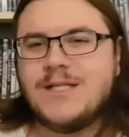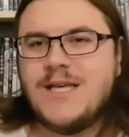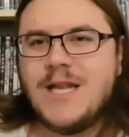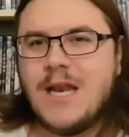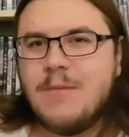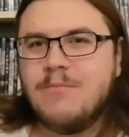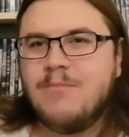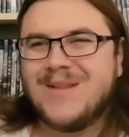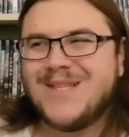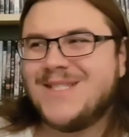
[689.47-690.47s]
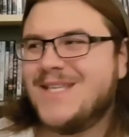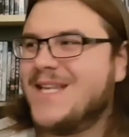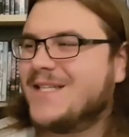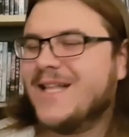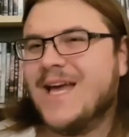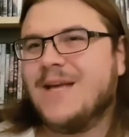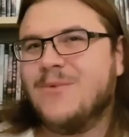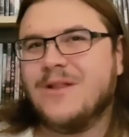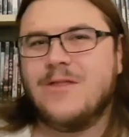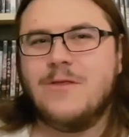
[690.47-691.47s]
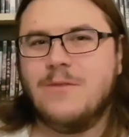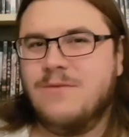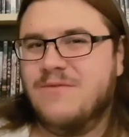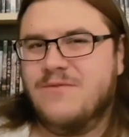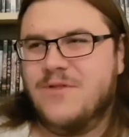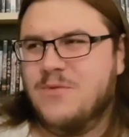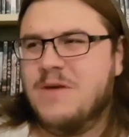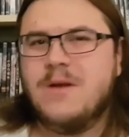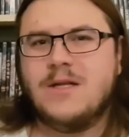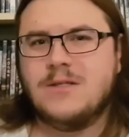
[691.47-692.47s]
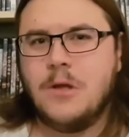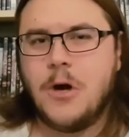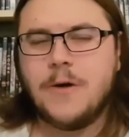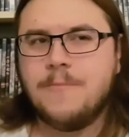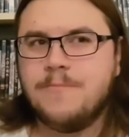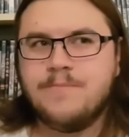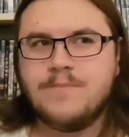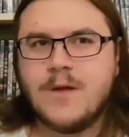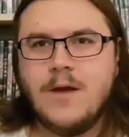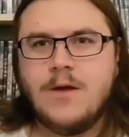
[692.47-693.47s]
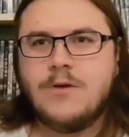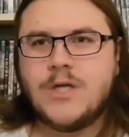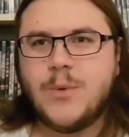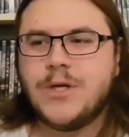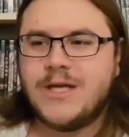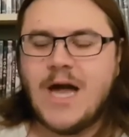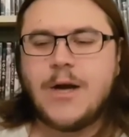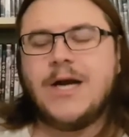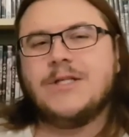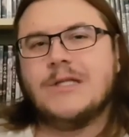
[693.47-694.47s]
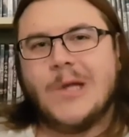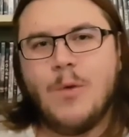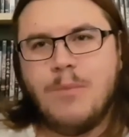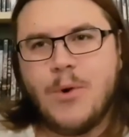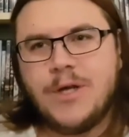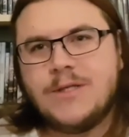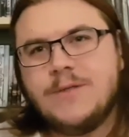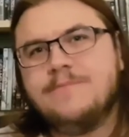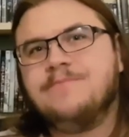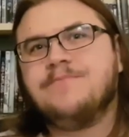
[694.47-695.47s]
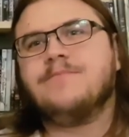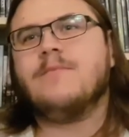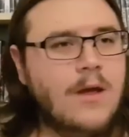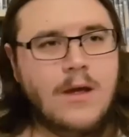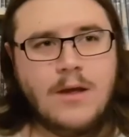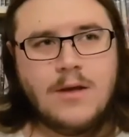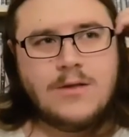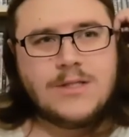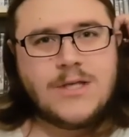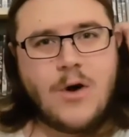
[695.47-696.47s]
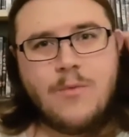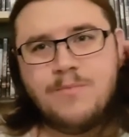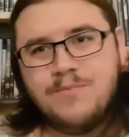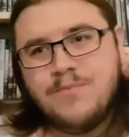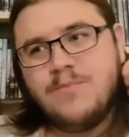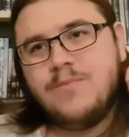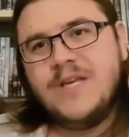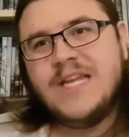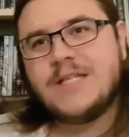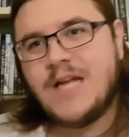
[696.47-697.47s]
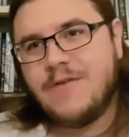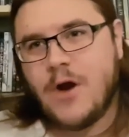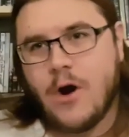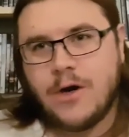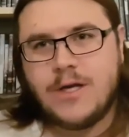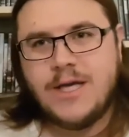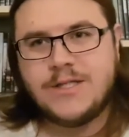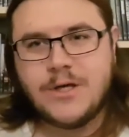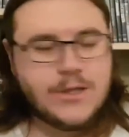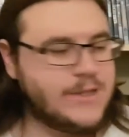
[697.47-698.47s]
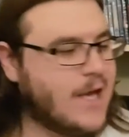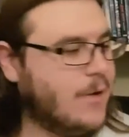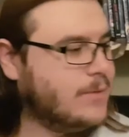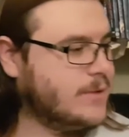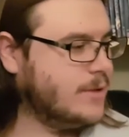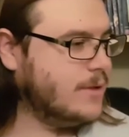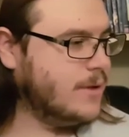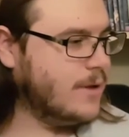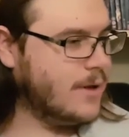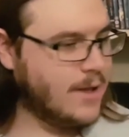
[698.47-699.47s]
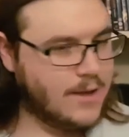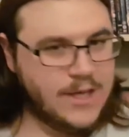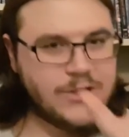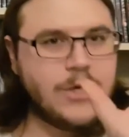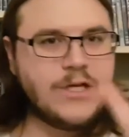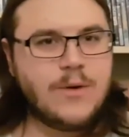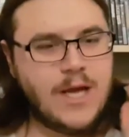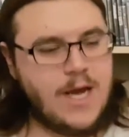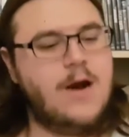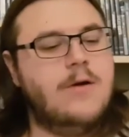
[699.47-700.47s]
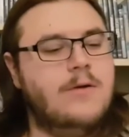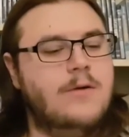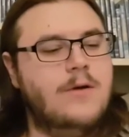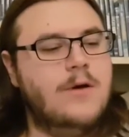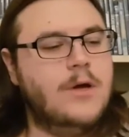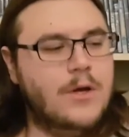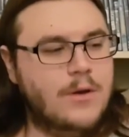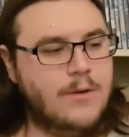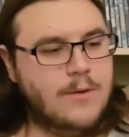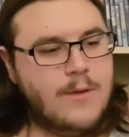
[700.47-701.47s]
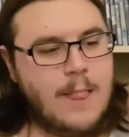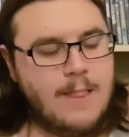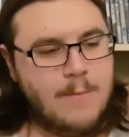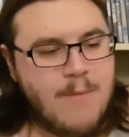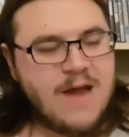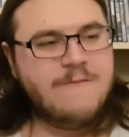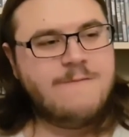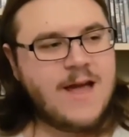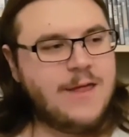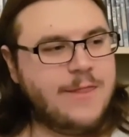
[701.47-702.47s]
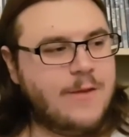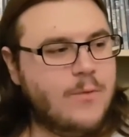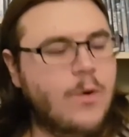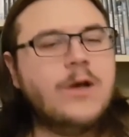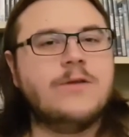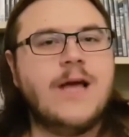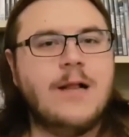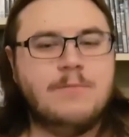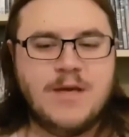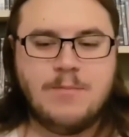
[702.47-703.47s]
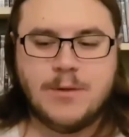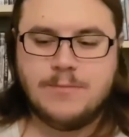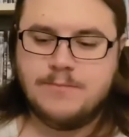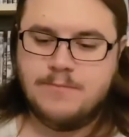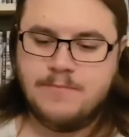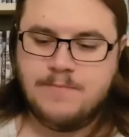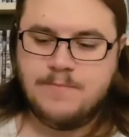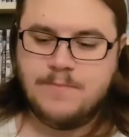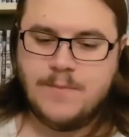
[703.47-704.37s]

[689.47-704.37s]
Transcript: But you kind of see it in him. But the scene is like, what, three minutes long? So I wouldn't count it as a low point. So he doesn't have an arc. He starts out, he starts out here man of faith wanting to help people.